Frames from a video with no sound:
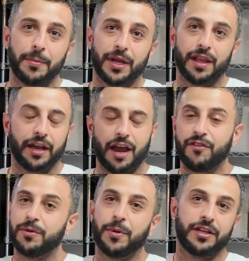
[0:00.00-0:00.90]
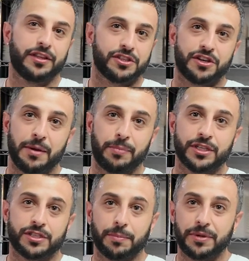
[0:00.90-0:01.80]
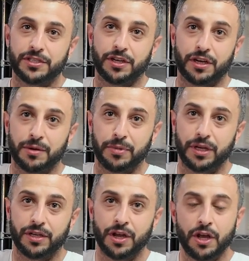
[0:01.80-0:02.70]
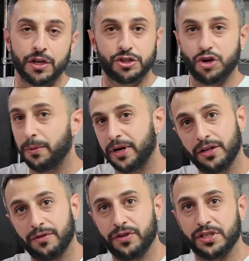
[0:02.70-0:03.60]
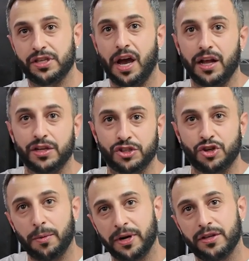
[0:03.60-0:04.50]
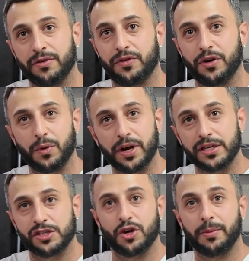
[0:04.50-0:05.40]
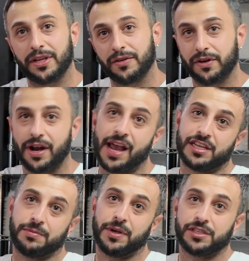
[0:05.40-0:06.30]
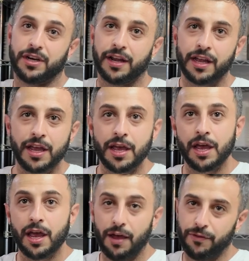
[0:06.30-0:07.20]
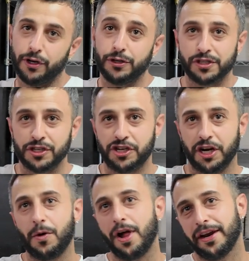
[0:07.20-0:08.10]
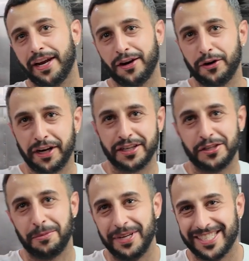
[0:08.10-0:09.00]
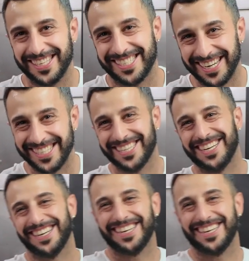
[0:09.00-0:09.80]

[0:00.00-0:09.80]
I mean? Like everybody does great pizza. Pizza can be so many different styles, so many different ways, so many different aspects, right? If you're using shit quality ingredients, your pizza is gonna suck.